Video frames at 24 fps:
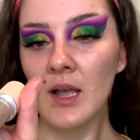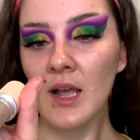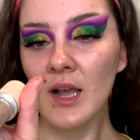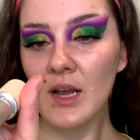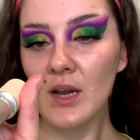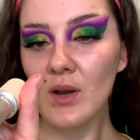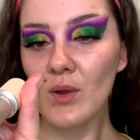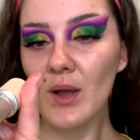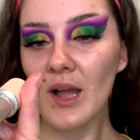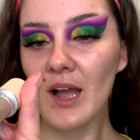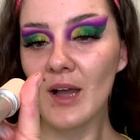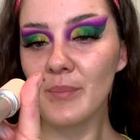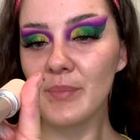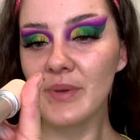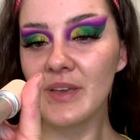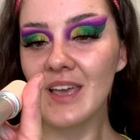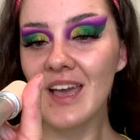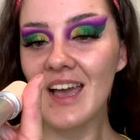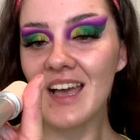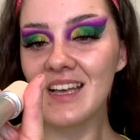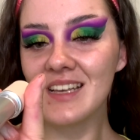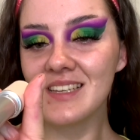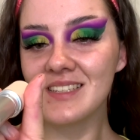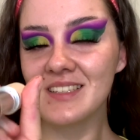Hello
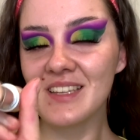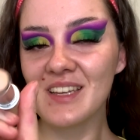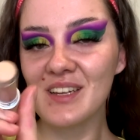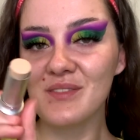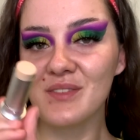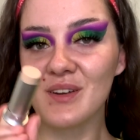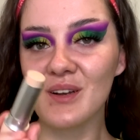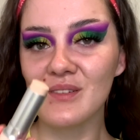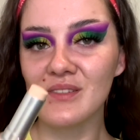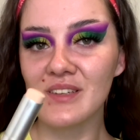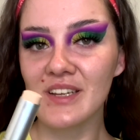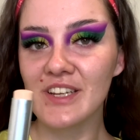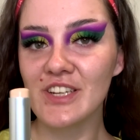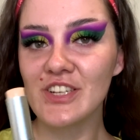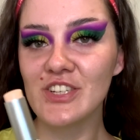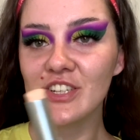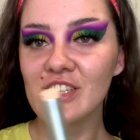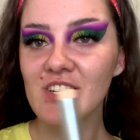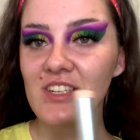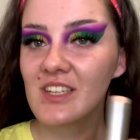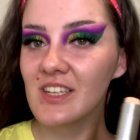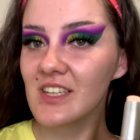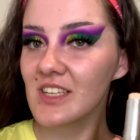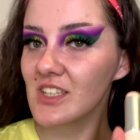Happy Air Stick
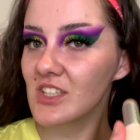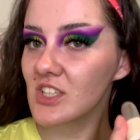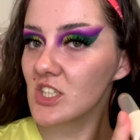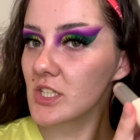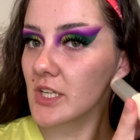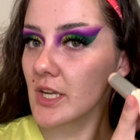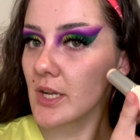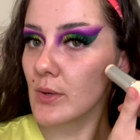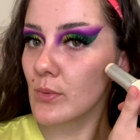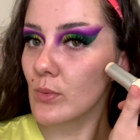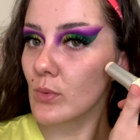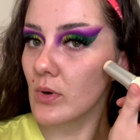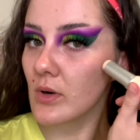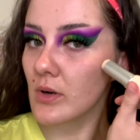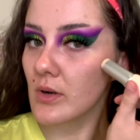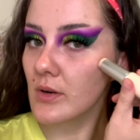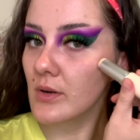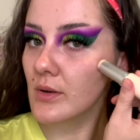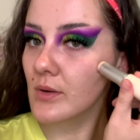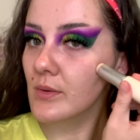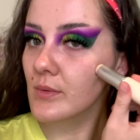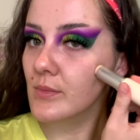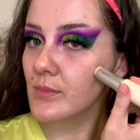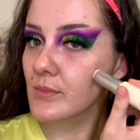Foundation in shade
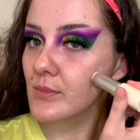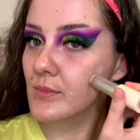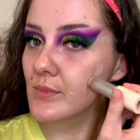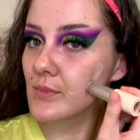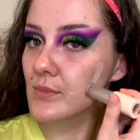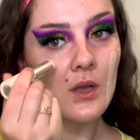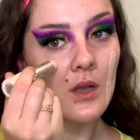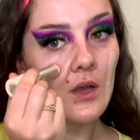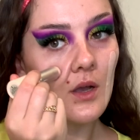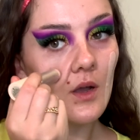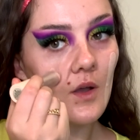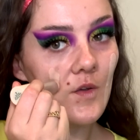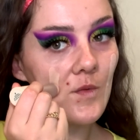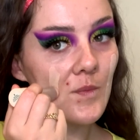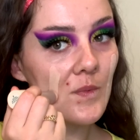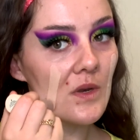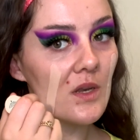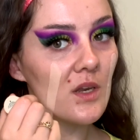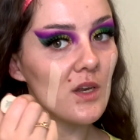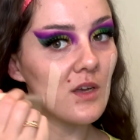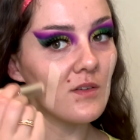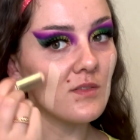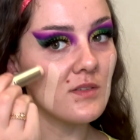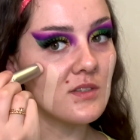1. I've
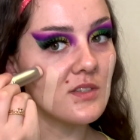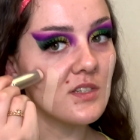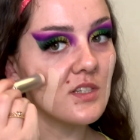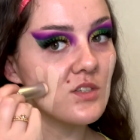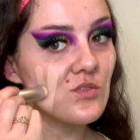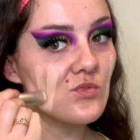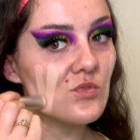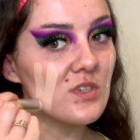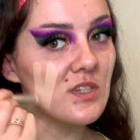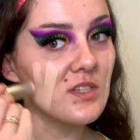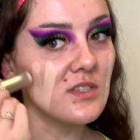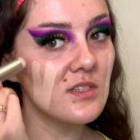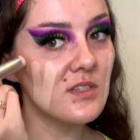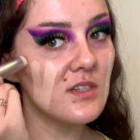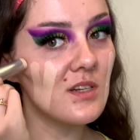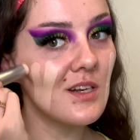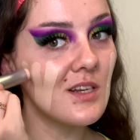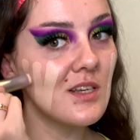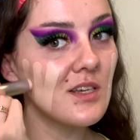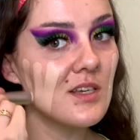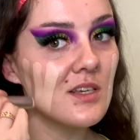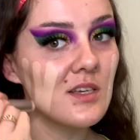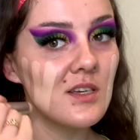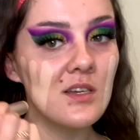been loving this
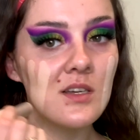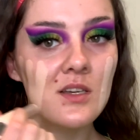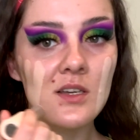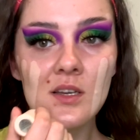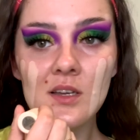recently.